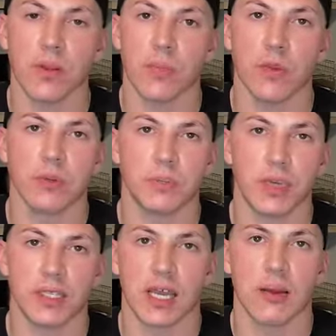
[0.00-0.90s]
But those
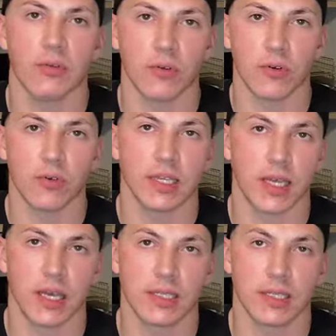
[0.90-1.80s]
big time throws
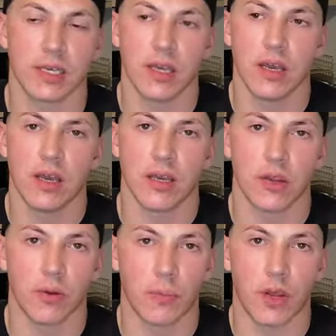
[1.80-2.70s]
against, you
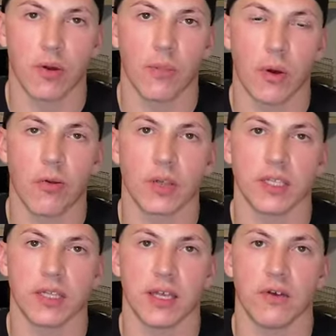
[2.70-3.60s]
know, the better
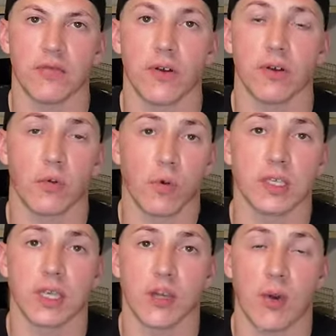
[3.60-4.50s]
opponents of the NFL are the
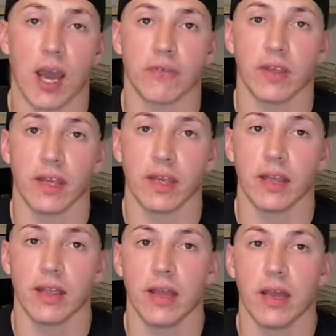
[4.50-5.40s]
ones that you have to
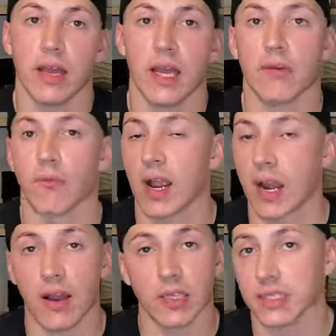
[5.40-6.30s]
hit. And right
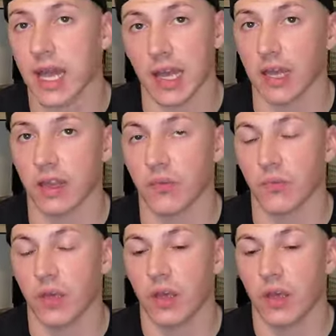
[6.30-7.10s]
now, he's not hitting them.